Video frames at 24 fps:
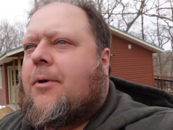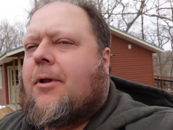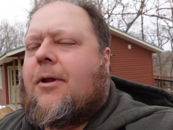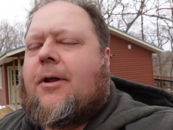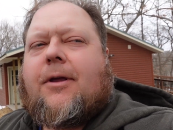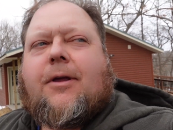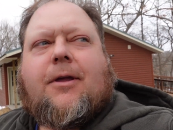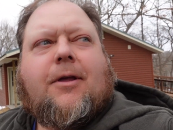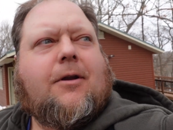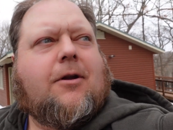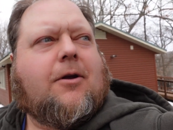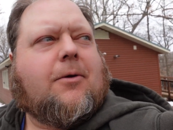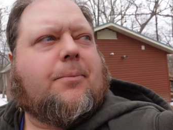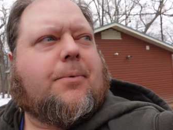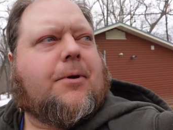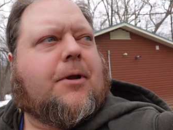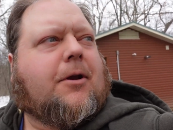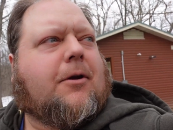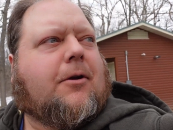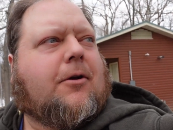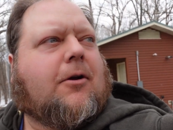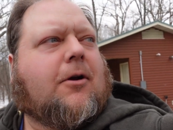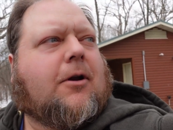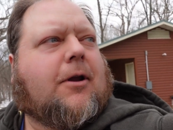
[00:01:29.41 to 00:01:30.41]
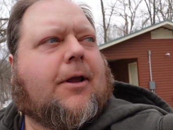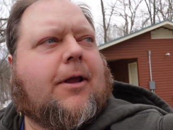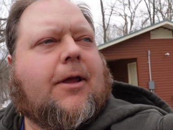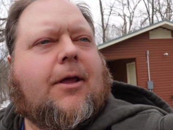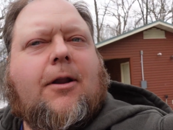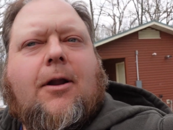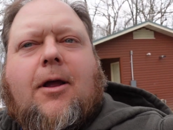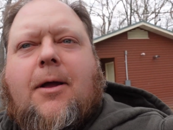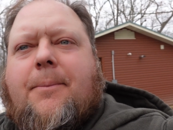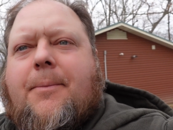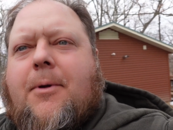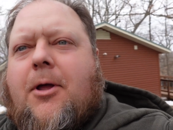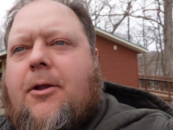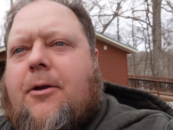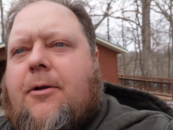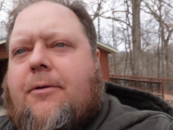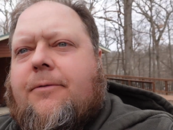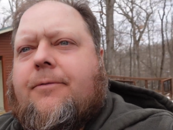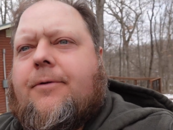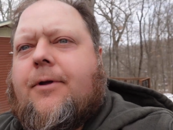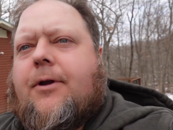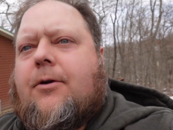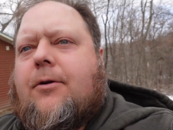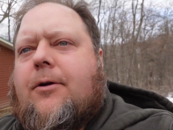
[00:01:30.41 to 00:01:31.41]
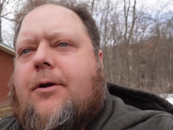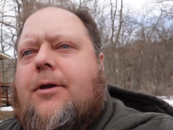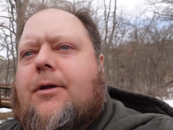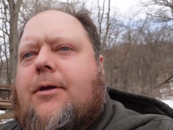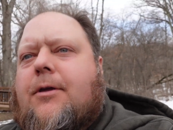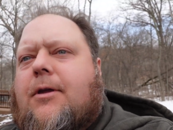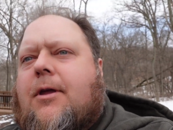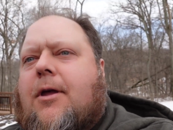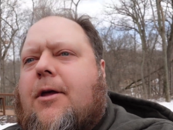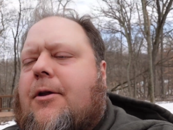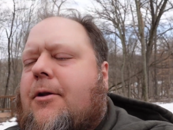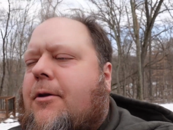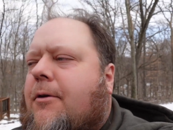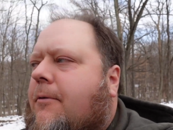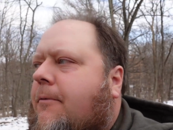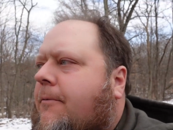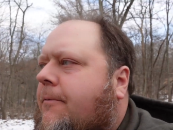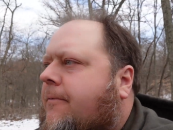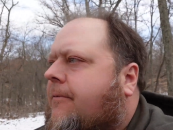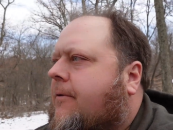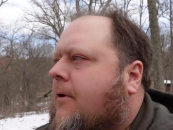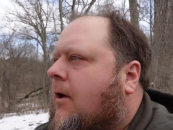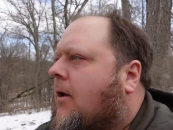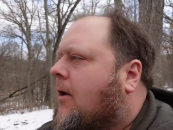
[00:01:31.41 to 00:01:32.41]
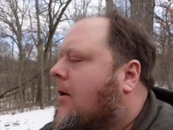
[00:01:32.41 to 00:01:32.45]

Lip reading: but I get up here and I'm on a very kind of